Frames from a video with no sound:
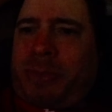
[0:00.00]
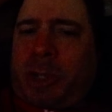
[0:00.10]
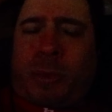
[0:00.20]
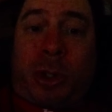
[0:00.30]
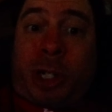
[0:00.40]

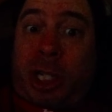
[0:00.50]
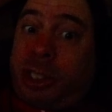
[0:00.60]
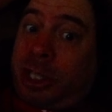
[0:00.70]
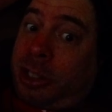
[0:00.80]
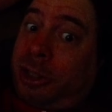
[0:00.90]
more
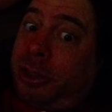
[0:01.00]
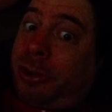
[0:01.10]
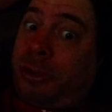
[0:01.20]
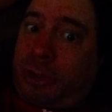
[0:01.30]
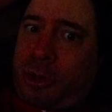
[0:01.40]
content than
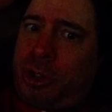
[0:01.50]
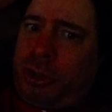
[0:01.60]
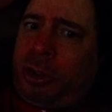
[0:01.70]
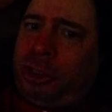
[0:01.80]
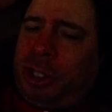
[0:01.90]
you
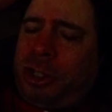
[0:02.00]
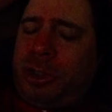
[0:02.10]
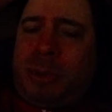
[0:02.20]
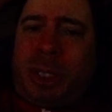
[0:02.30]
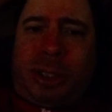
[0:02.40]
trolls can do,
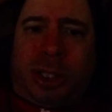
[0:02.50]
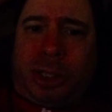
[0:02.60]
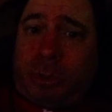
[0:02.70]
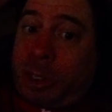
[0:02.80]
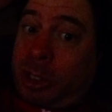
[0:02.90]
but it
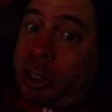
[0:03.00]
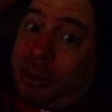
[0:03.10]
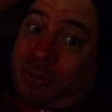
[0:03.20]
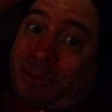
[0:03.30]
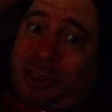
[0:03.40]
is what it
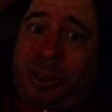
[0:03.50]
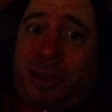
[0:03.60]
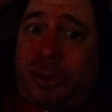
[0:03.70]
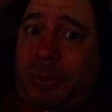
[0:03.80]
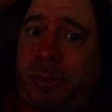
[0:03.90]
is. Because,
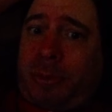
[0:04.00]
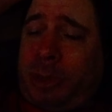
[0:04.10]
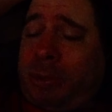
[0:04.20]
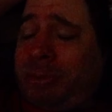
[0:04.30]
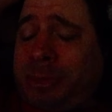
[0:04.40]

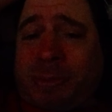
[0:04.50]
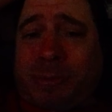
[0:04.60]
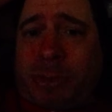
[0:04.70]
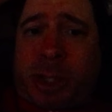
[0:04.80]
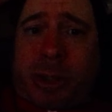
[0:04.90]
well,
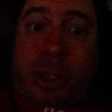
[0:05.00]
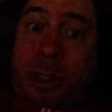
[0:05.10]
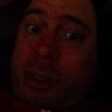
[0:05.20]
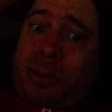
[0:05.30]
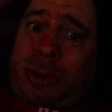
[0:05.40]

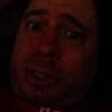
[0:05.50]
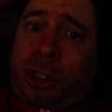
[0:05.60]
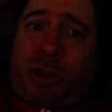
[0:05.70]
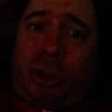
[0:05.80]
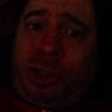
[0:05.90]
the
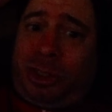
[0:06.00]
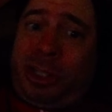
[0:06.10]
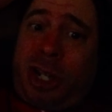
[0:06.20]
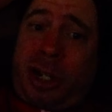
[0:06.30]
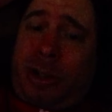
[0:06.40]
trolls are
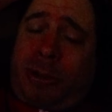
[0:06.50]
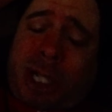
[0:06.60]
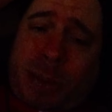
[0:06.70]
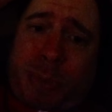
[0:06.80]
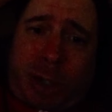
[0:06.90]
dead.
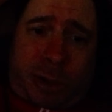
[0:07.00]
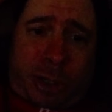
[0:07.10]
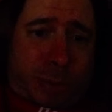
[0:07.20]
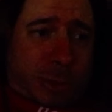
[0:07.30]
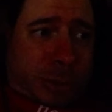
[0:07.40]
I buried
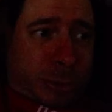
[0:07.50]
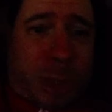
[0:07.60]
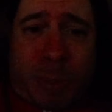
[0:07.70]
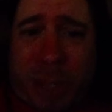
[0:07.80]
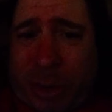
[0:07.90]
them. We
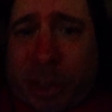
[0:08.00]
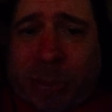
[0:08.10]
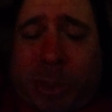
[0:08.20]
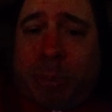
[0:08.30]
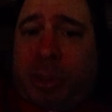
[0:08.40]
buried them.
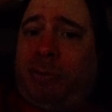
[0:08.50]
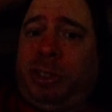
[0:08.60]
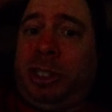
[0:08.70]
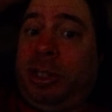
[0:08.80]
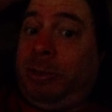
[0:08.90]
The
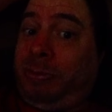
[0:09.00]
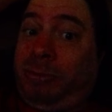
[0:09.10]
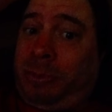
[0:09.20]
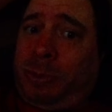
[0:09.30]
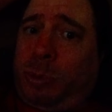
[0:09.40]
prophecy
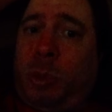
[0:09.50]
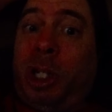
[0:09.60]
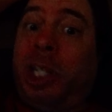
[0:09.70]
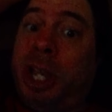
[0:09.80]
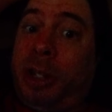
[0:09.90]
won
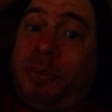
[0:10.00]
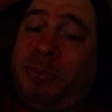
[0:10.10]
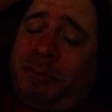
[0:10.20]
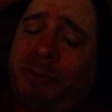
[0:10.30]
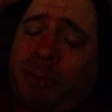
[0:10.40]
again.
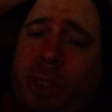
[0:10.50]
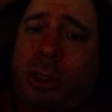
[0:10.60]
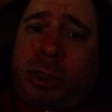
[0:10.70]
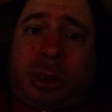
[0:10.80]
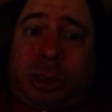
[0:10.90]

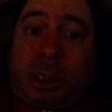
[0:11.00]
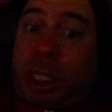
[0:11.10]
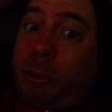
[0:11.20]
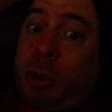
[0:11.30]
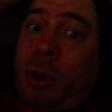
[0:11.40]

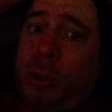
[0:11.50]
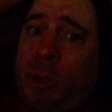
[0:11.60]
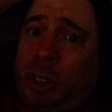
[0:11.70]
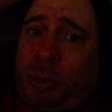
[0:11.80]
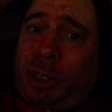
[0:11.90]
And will
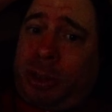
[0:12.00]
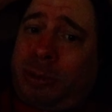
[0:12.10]
always win.